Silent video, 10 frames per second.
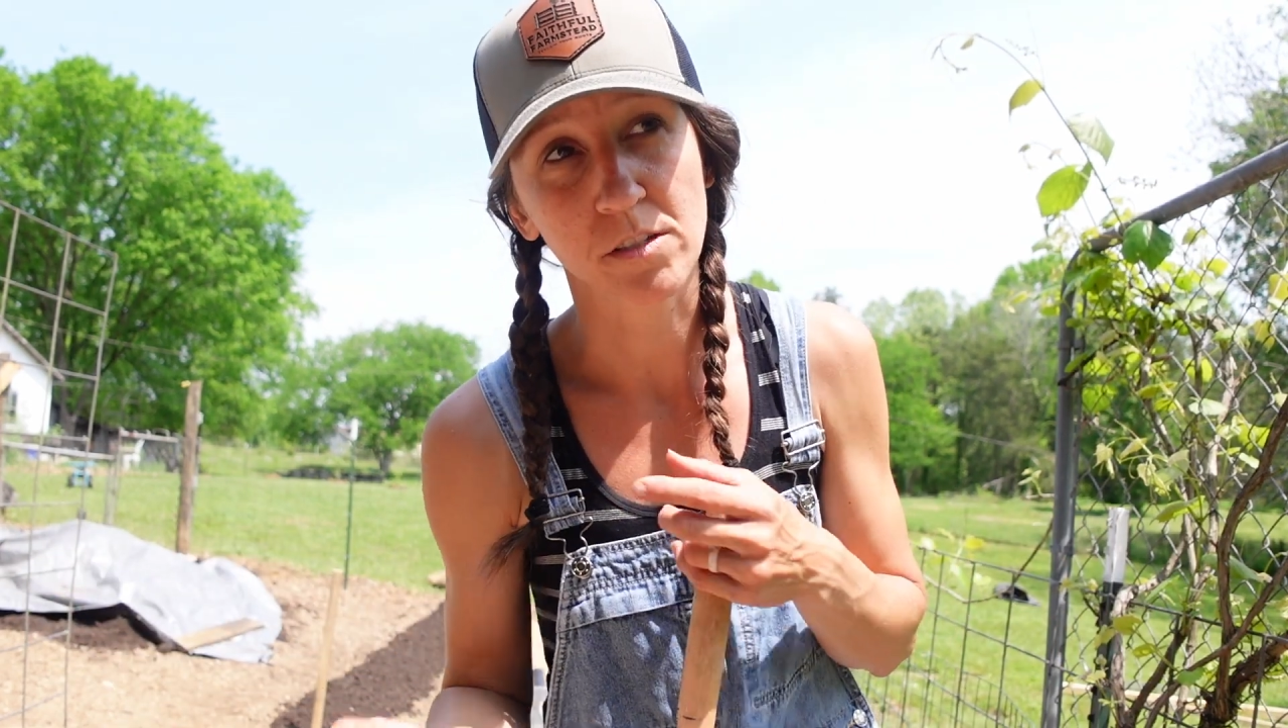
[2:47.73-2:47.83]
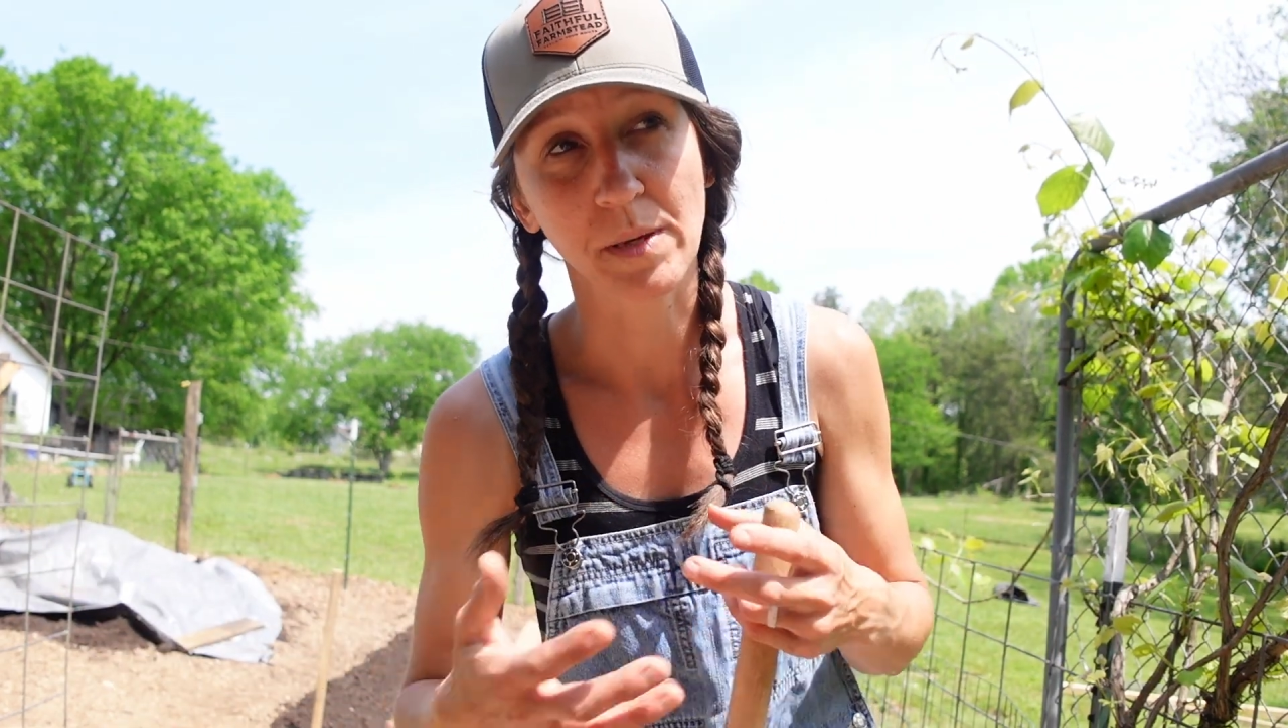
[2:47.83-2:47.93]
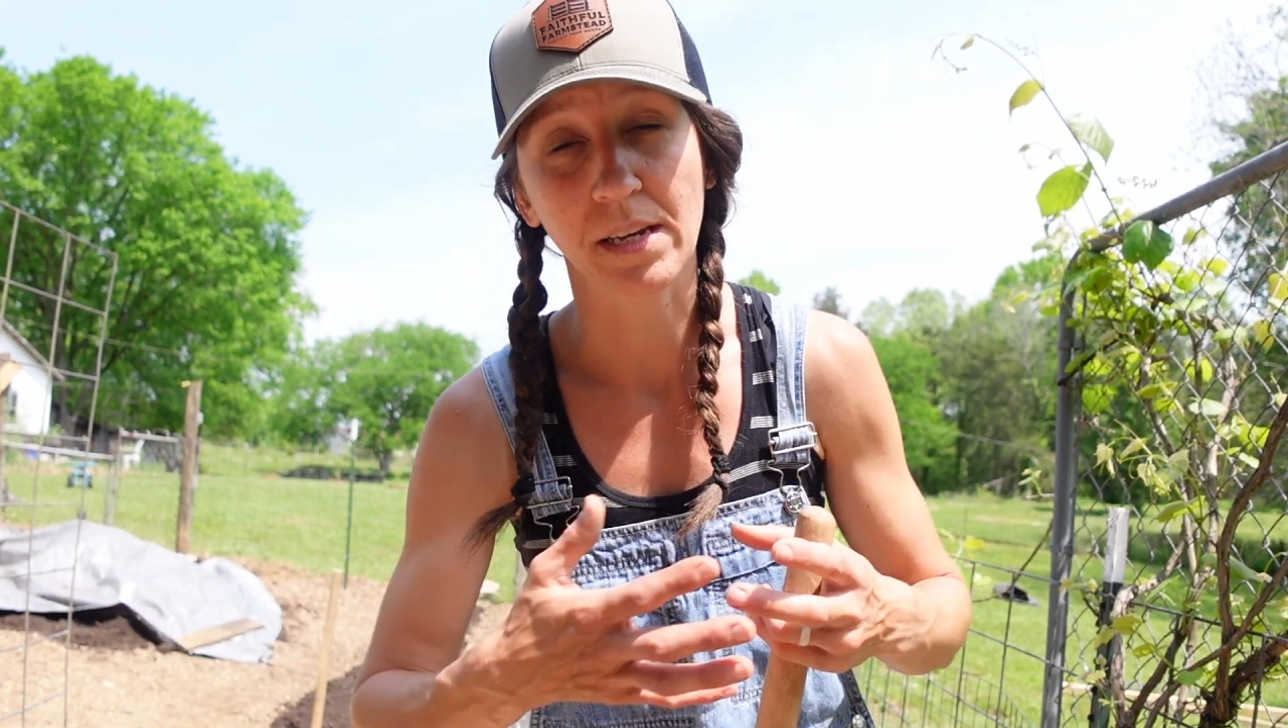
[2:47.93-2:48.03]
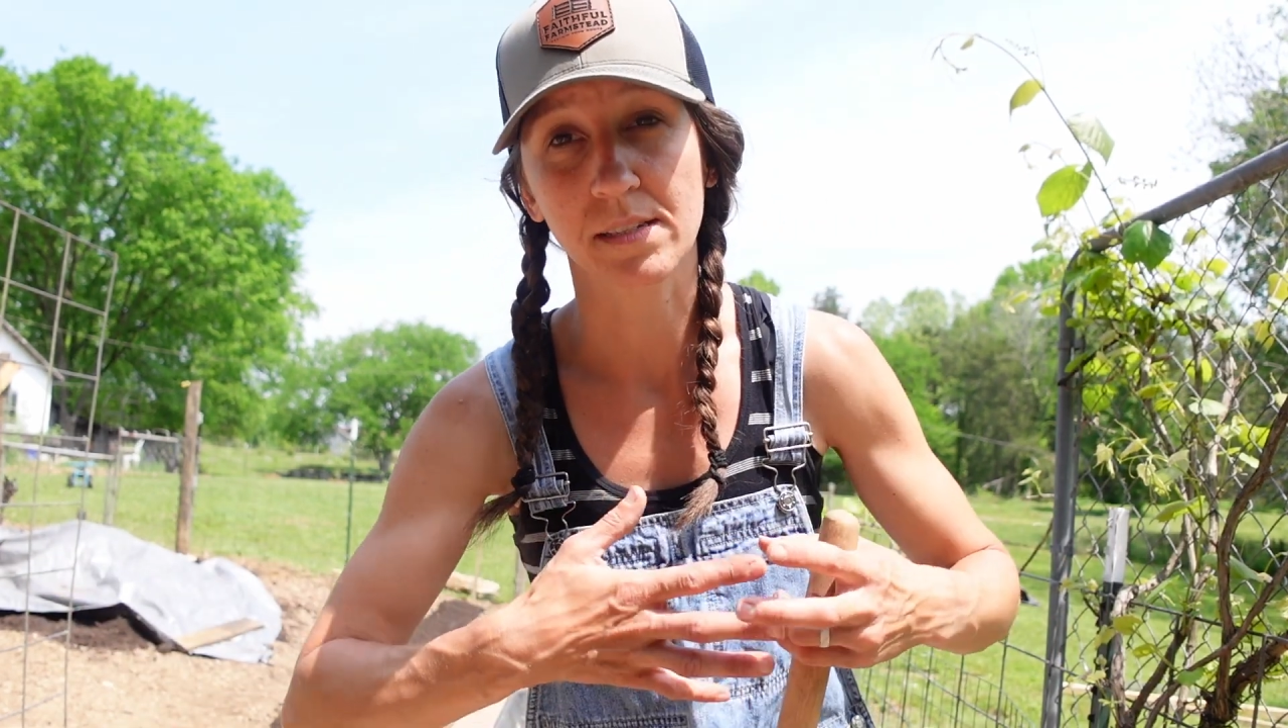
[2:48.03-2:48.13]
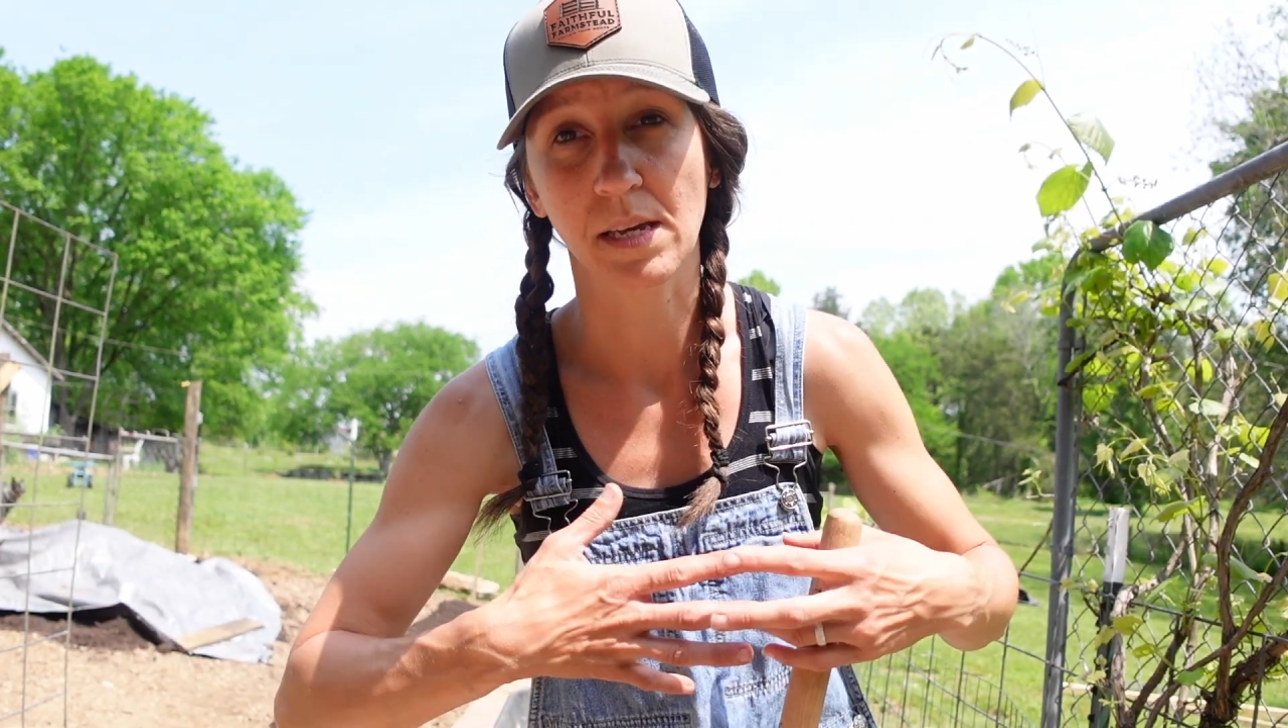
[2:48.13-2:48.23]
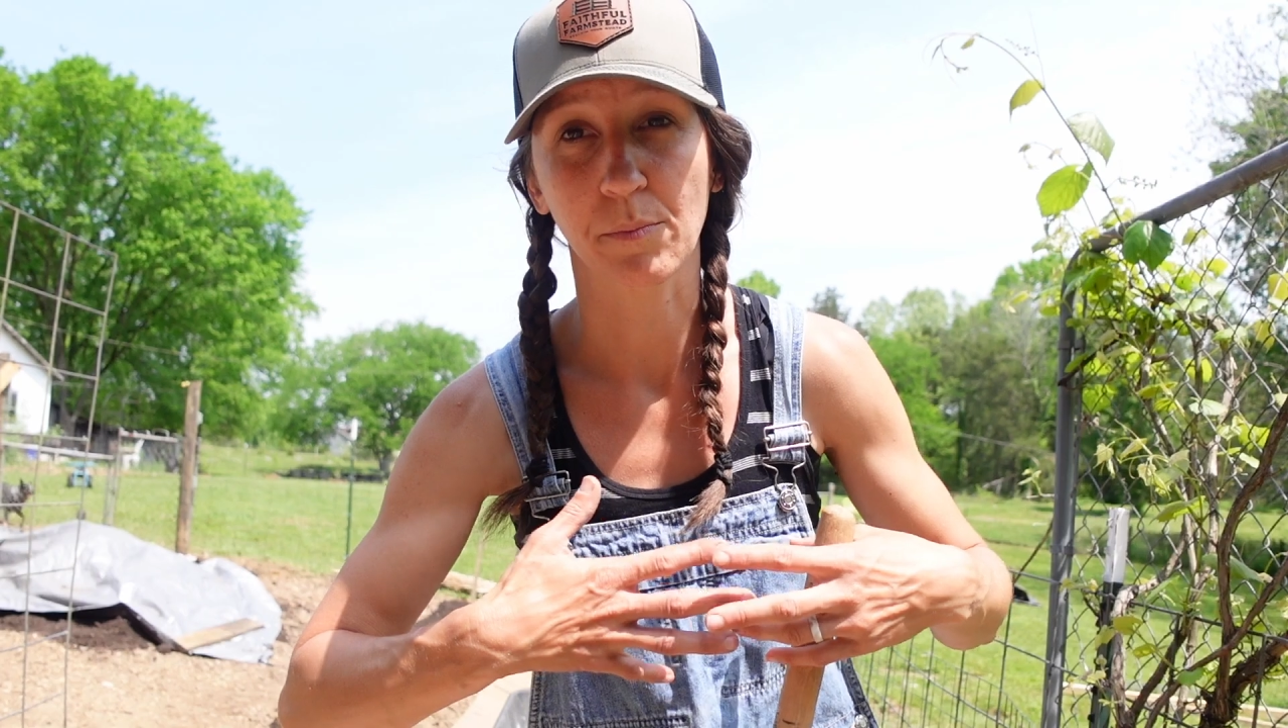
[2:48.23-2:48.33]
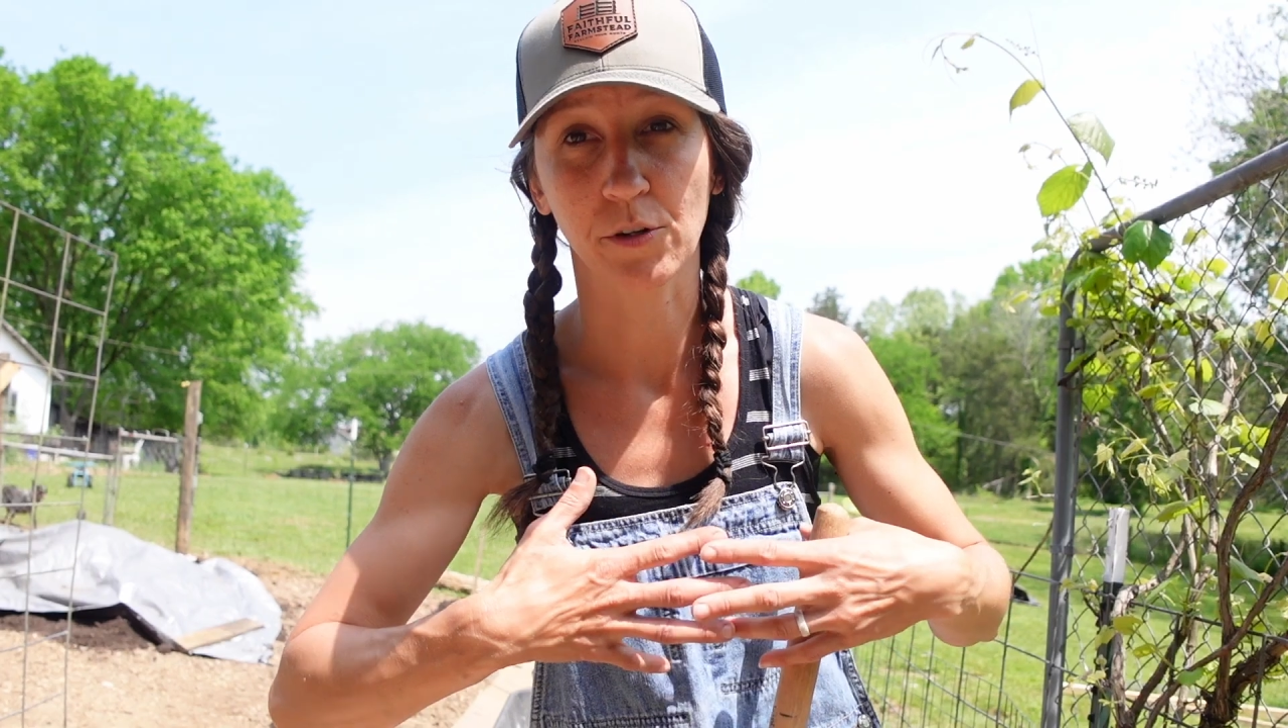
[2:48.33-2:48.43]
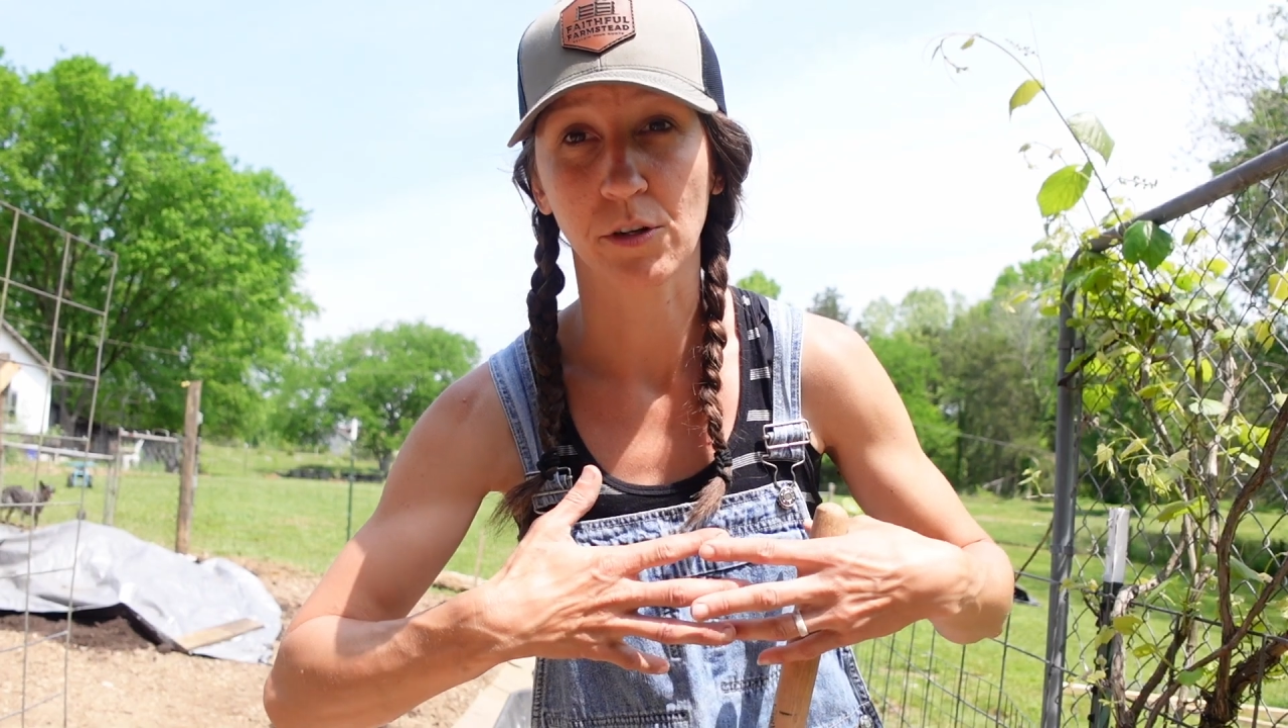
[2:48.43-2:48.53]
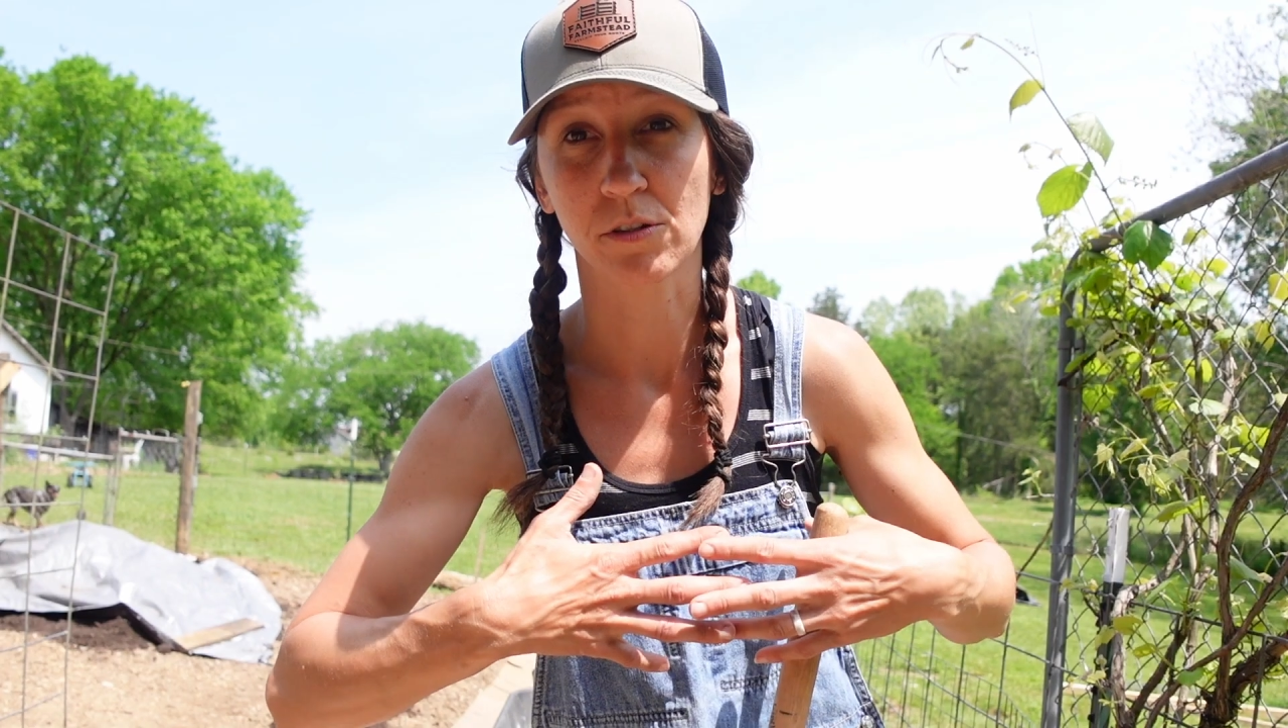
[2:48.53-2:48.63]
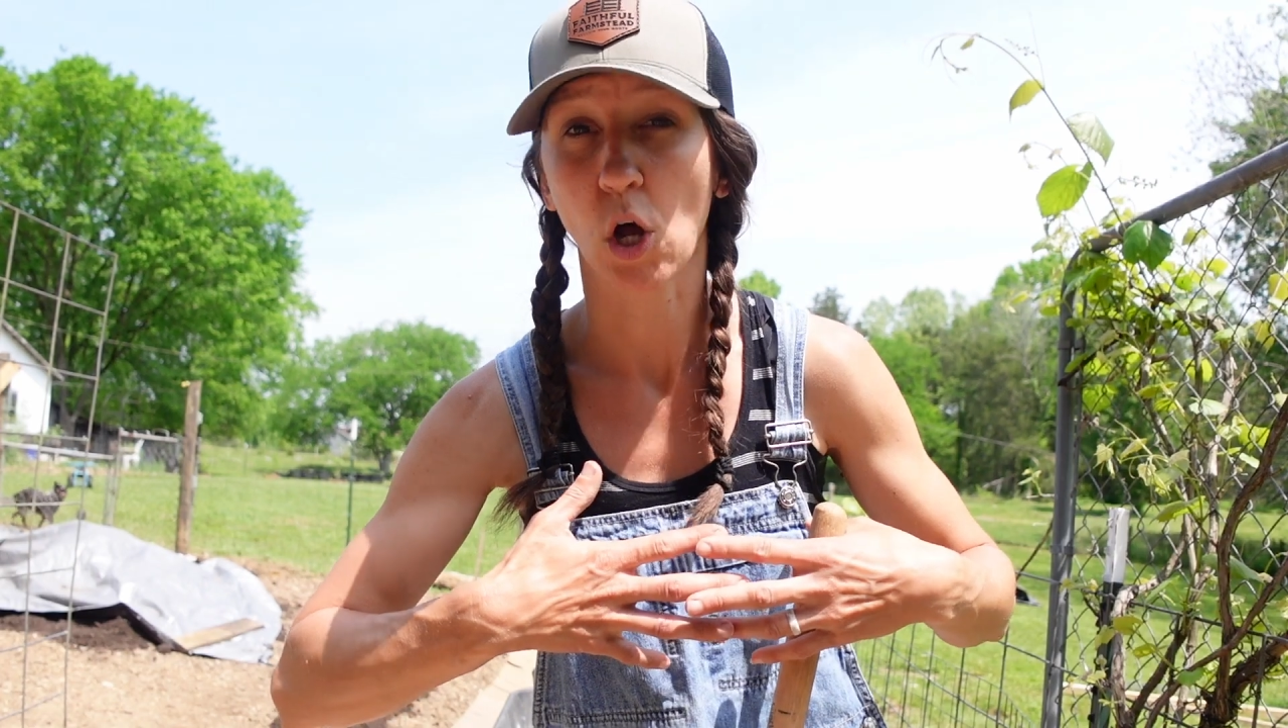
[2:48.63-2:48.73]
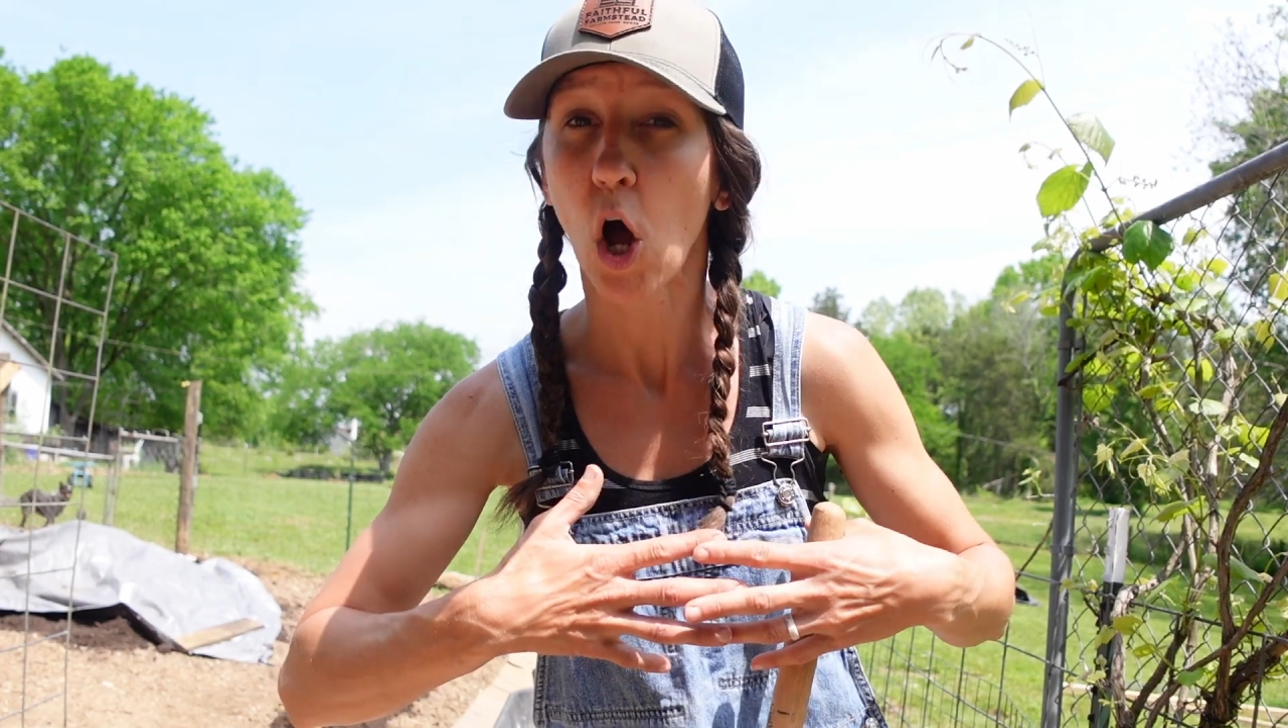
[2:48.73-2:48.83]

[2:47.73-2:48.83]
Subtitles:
because they produce